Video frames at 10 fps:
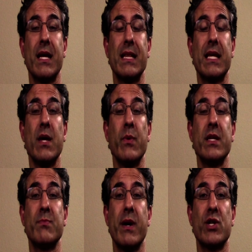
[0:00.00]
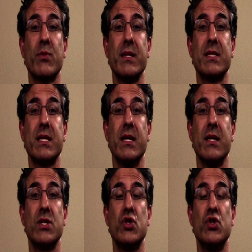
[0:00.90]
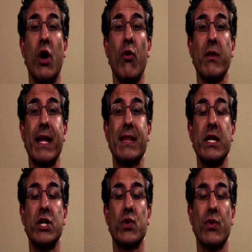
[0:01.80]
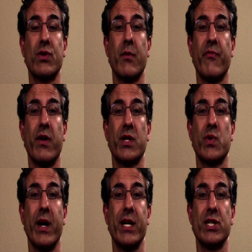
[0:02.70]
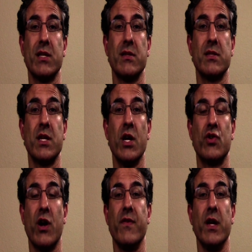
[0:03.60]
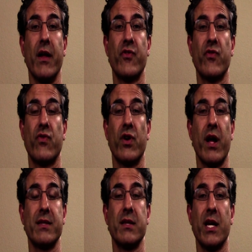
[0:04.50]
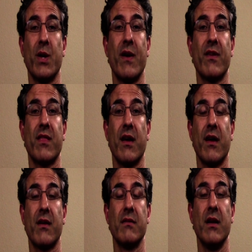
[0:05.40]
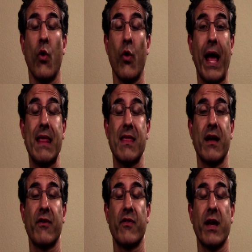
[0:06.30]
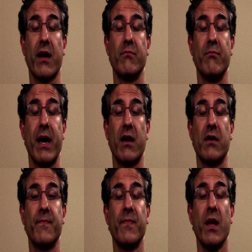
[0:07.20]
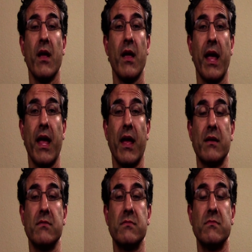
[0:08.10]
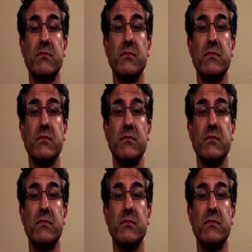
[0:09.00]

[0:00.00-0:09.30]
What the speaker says: And the key with these measurements is don't let these short-term fluctuations drive you nuts. They're not telling you everything or anything for that matter. And